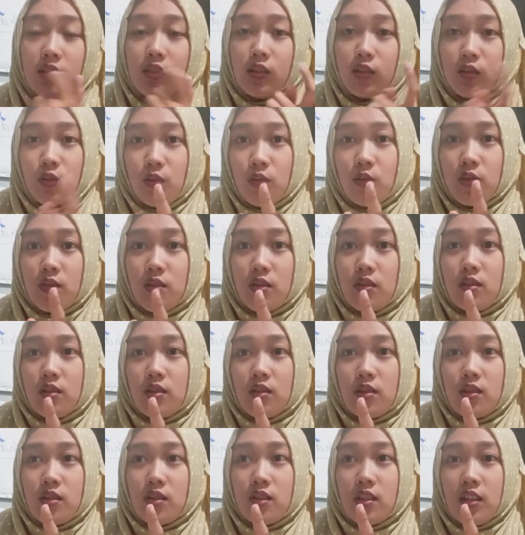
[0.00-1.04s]

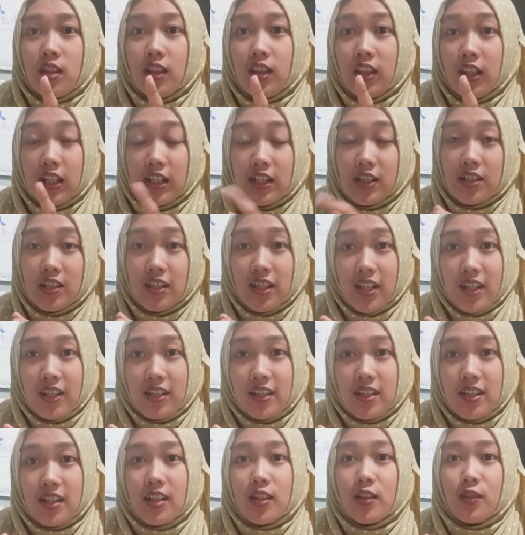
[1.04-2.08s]
lost their
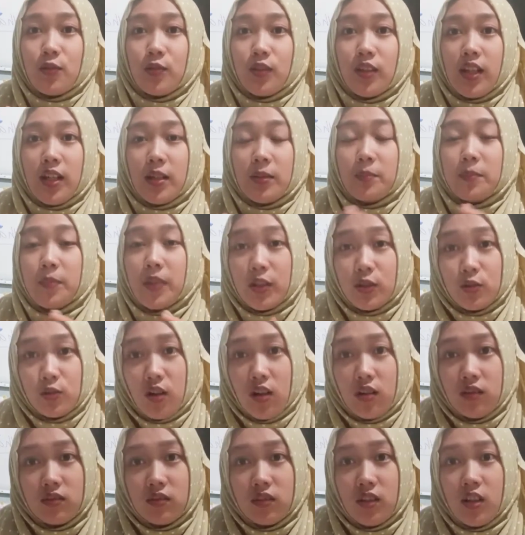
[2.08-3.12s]
chance to get back to
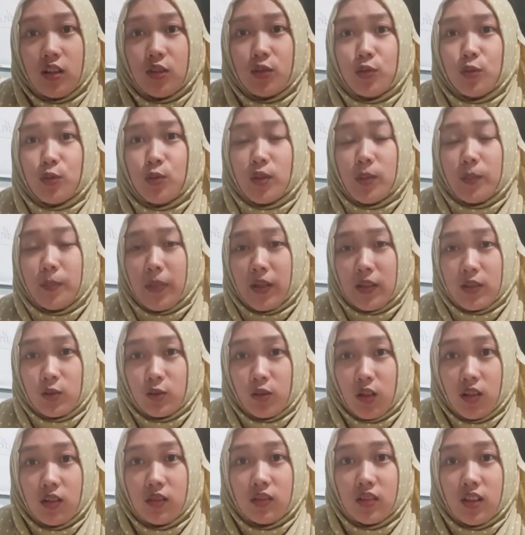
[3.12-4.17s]
Allah, to repent
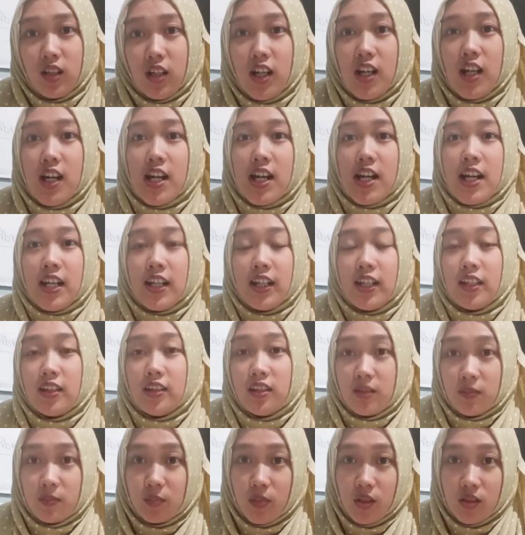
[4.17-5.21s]
to Allah
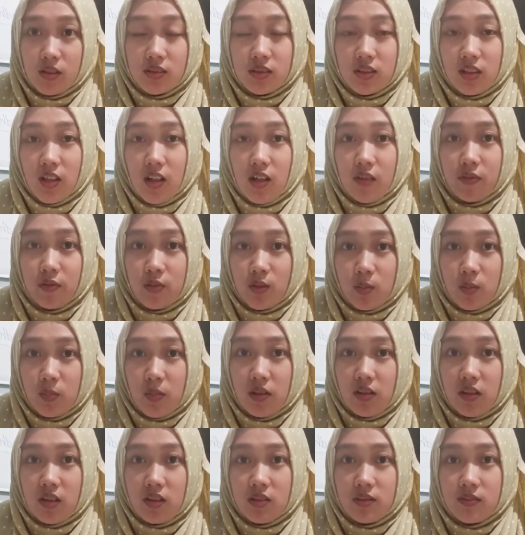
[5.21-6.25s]
in the month of
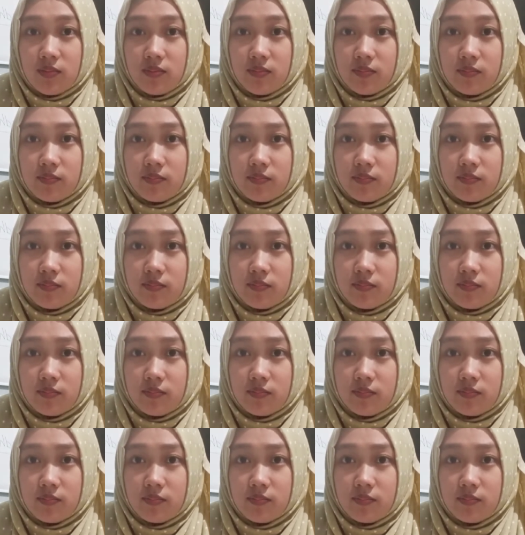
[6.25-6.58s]
Ramadan,